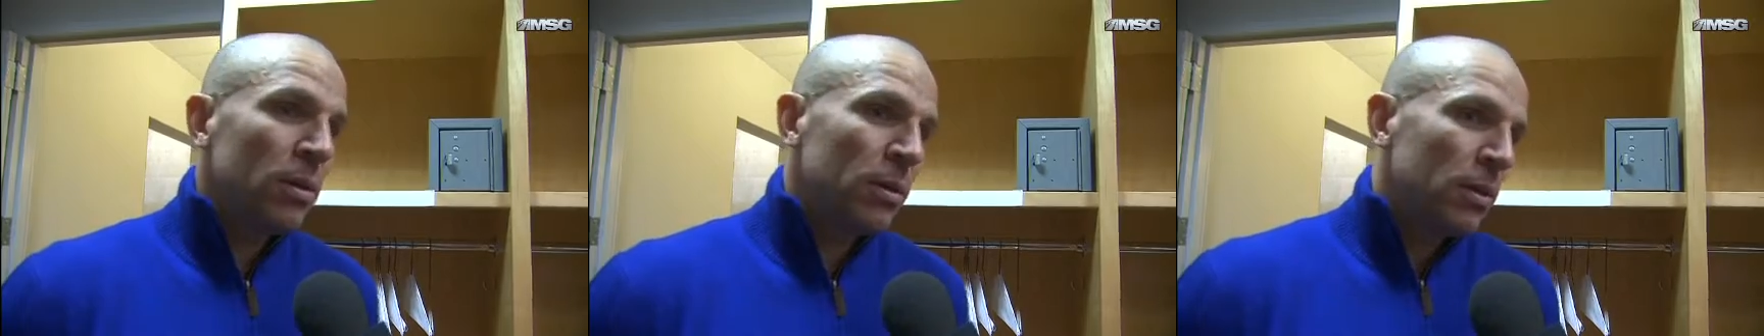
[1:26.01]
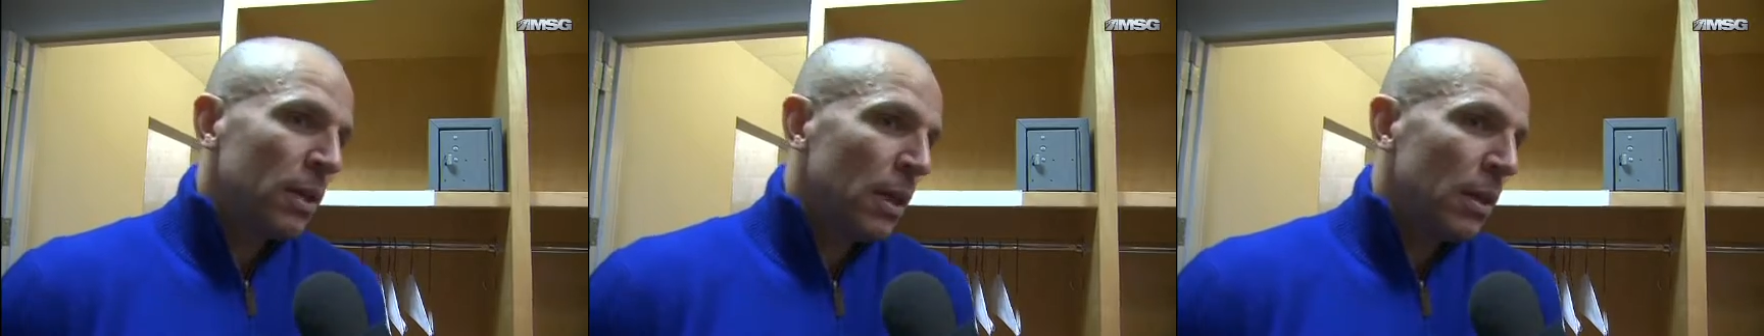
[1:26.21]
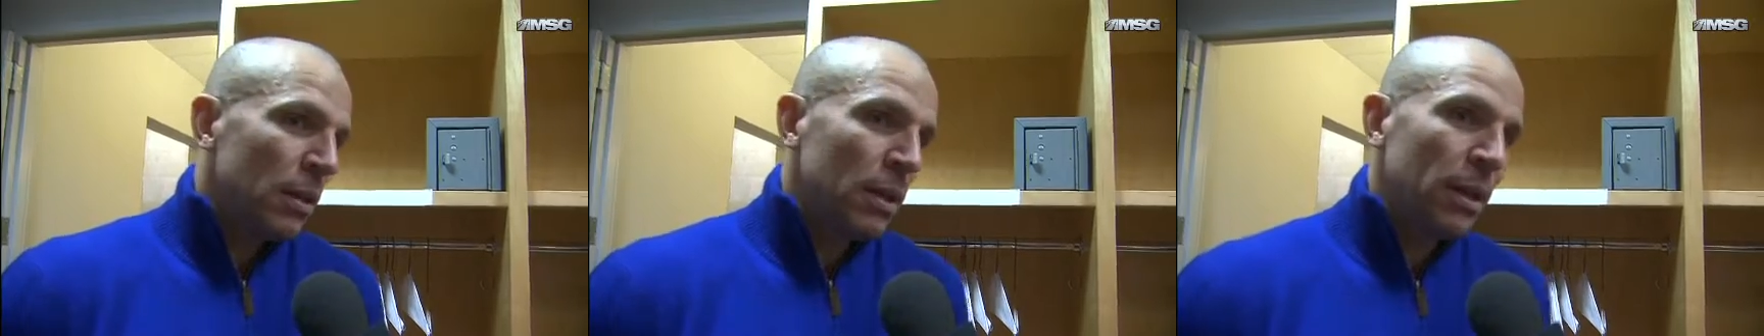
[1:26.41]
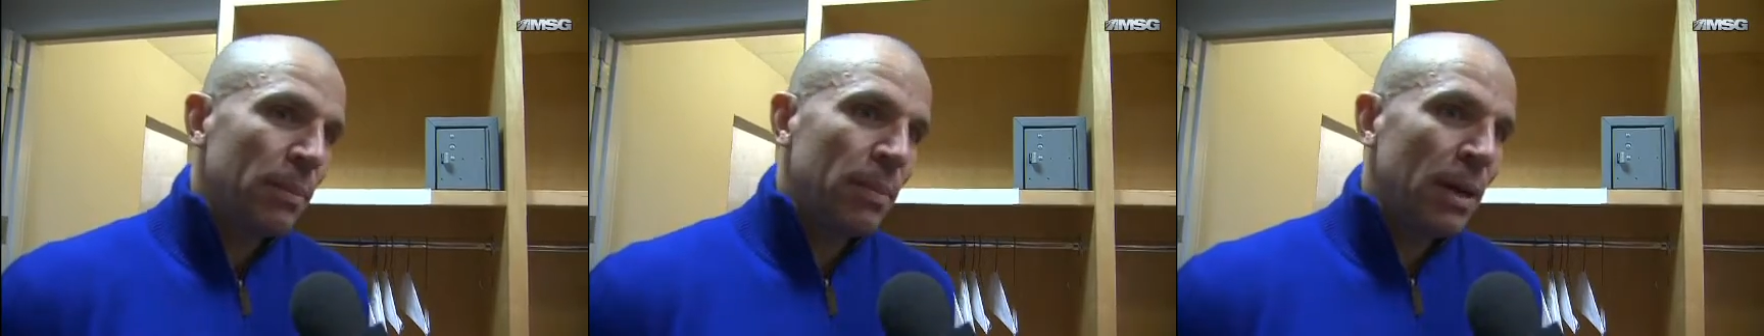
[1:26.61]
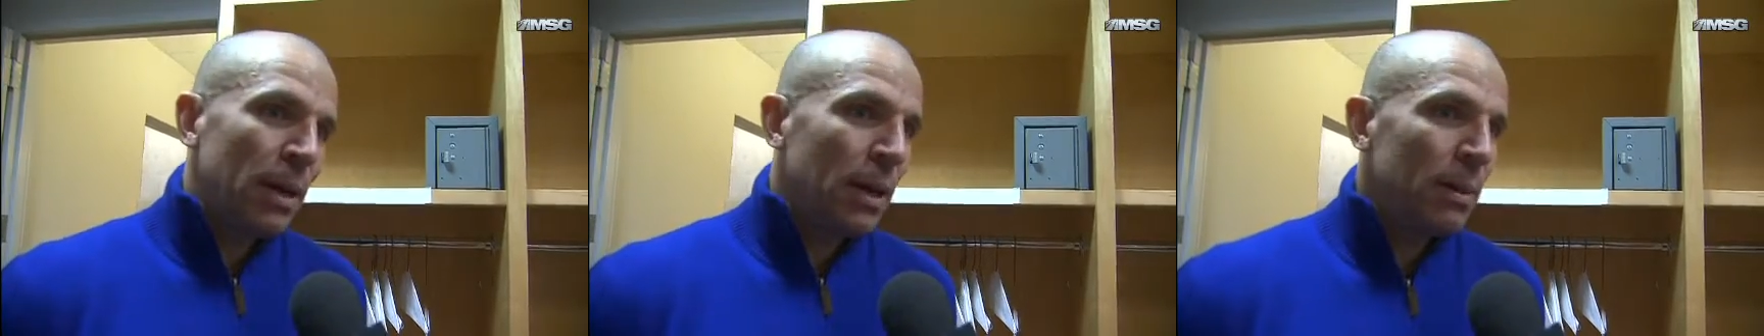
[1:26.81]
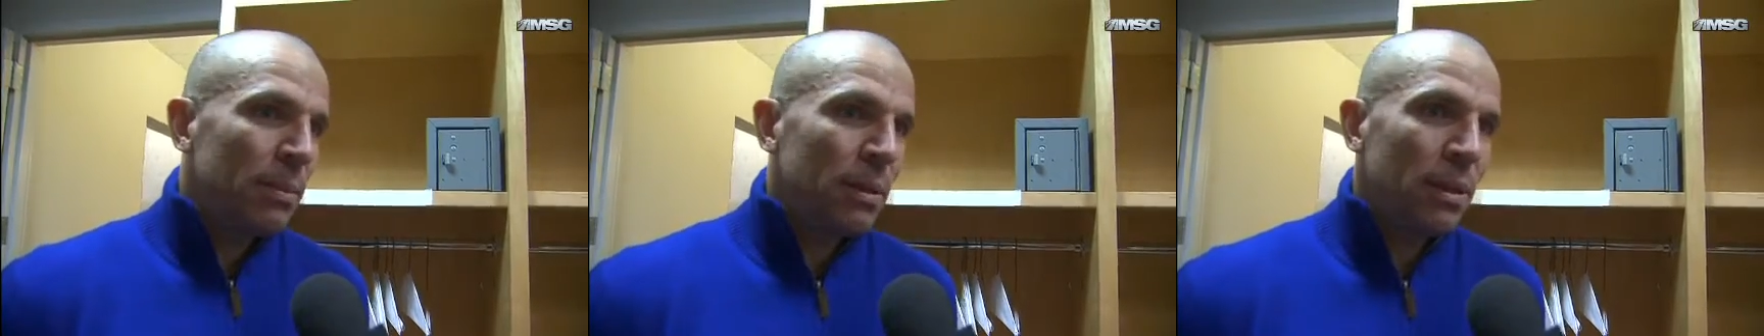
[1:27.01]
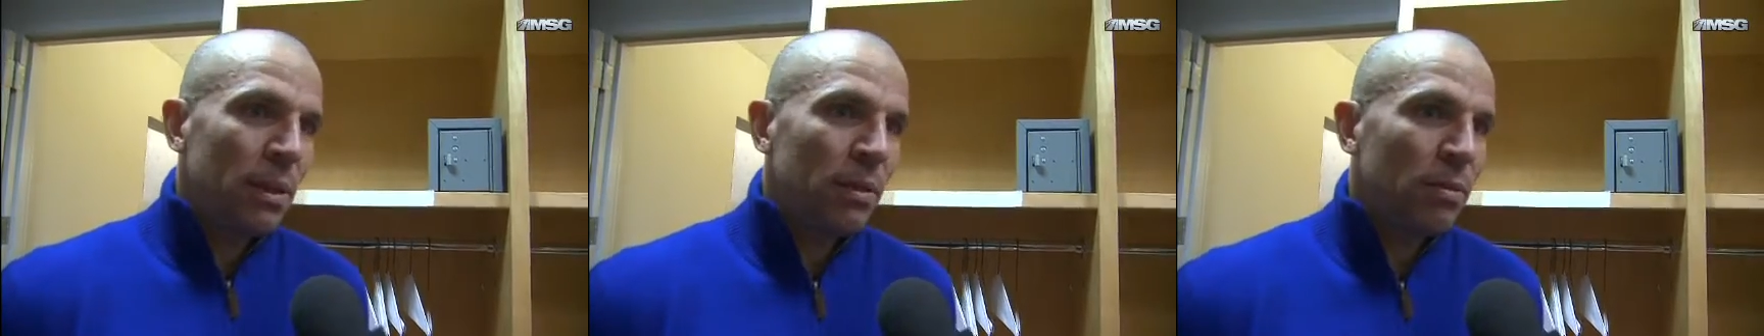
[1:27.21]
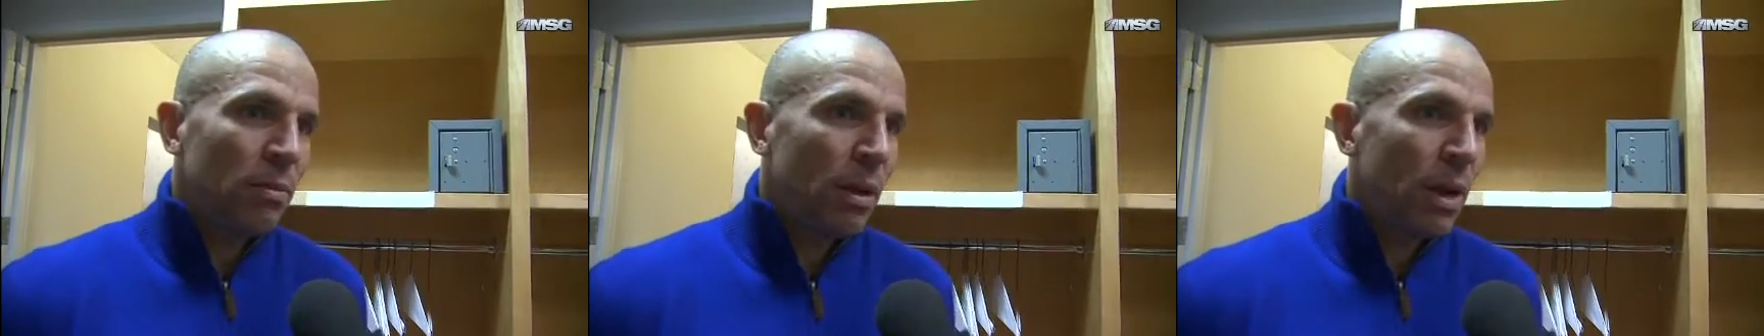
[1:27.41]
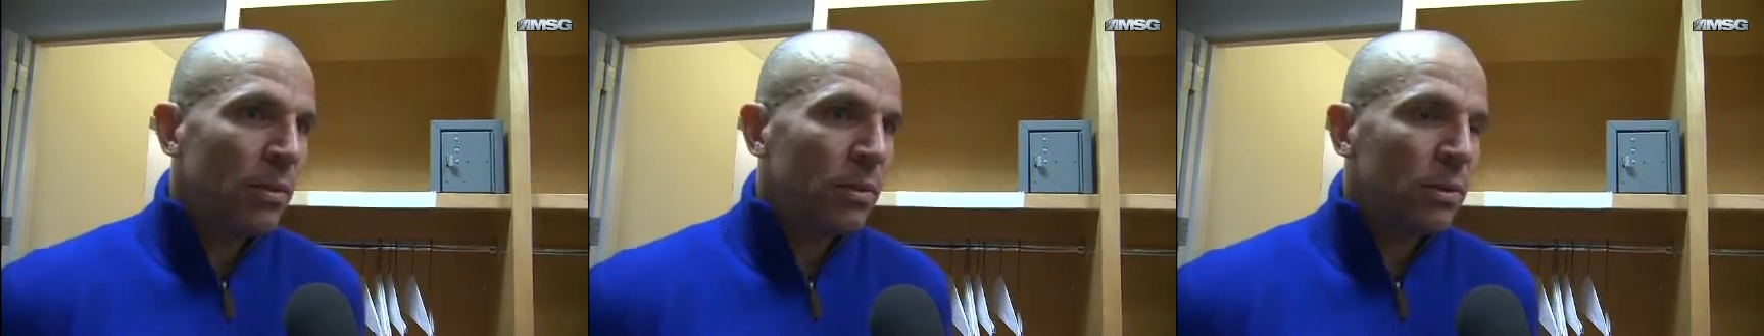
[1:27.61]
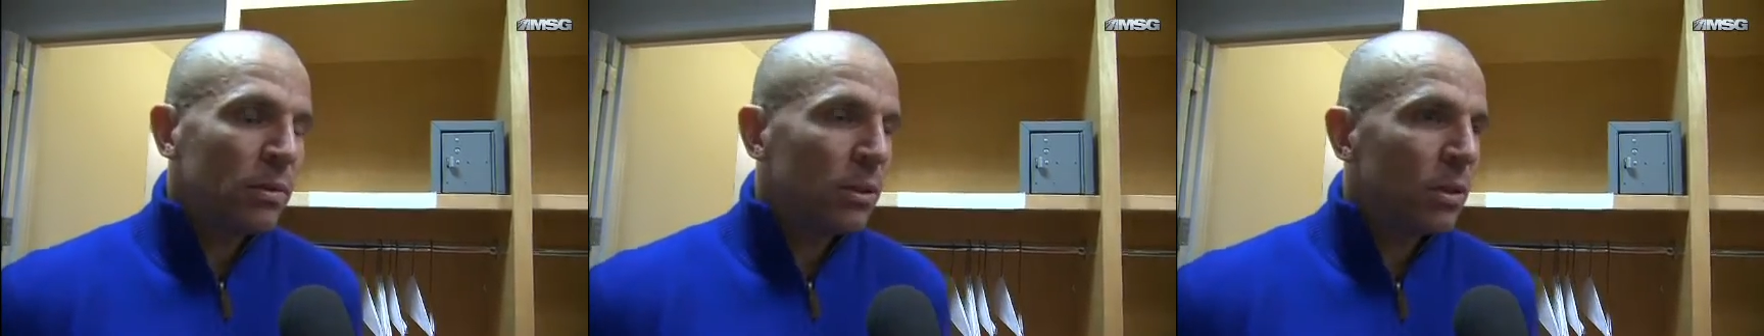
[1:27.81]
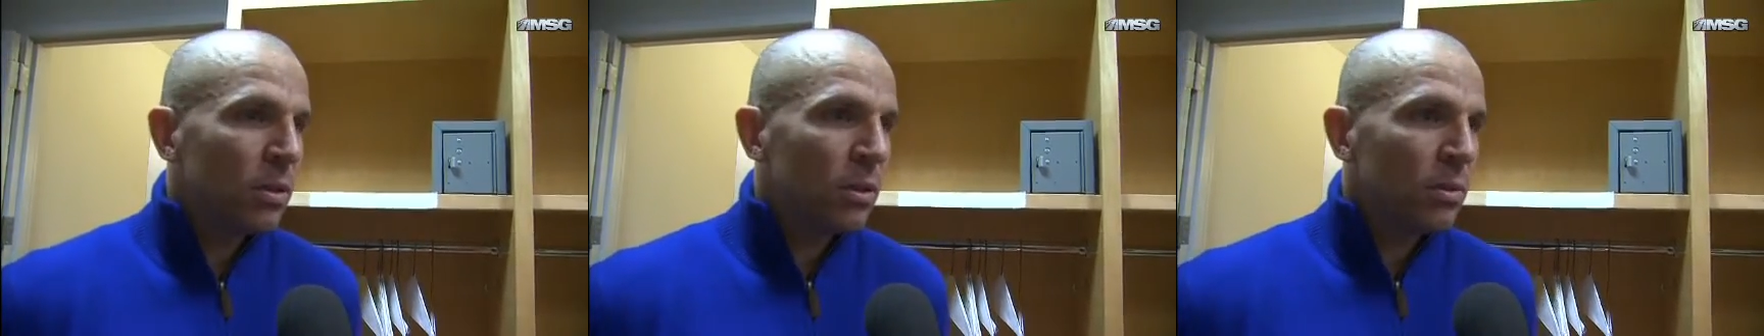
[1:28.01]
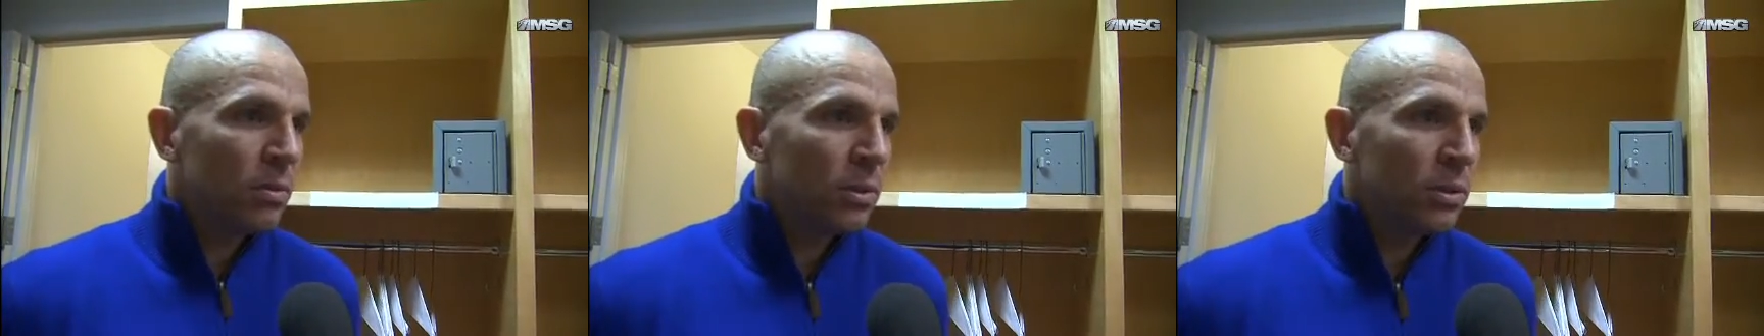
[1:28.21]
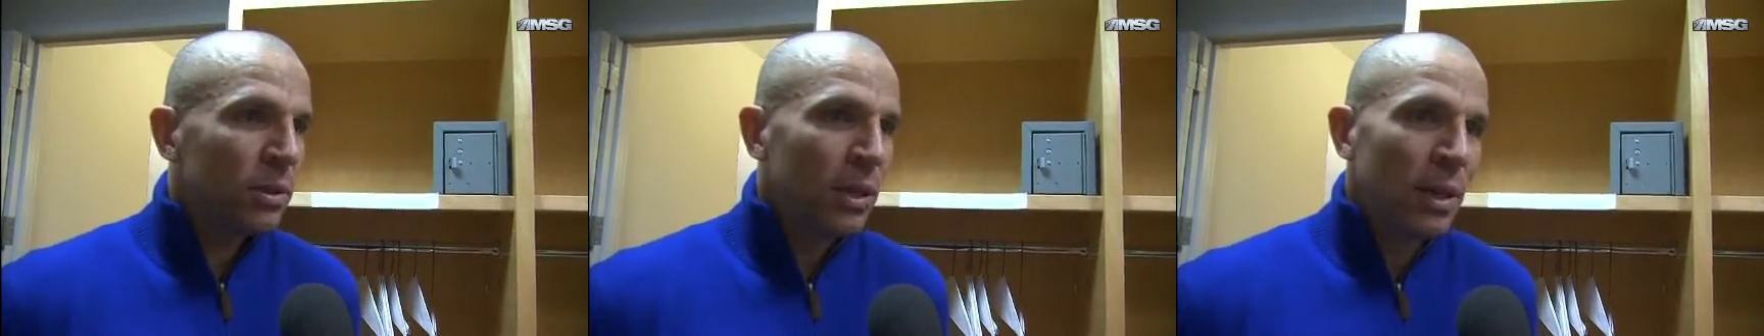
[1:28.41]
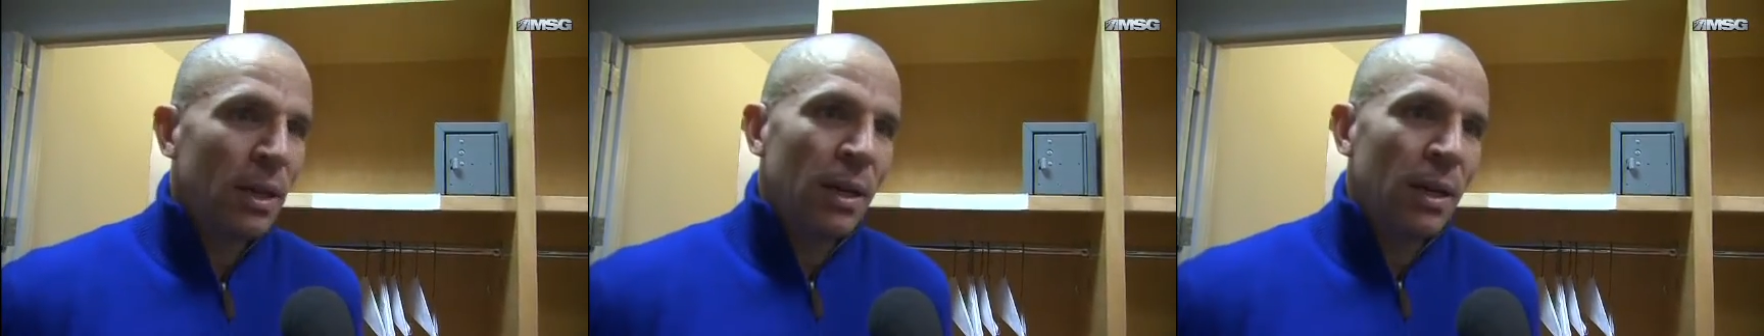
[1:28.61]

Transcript: They're kind of like Miami. They thrive on turnovers.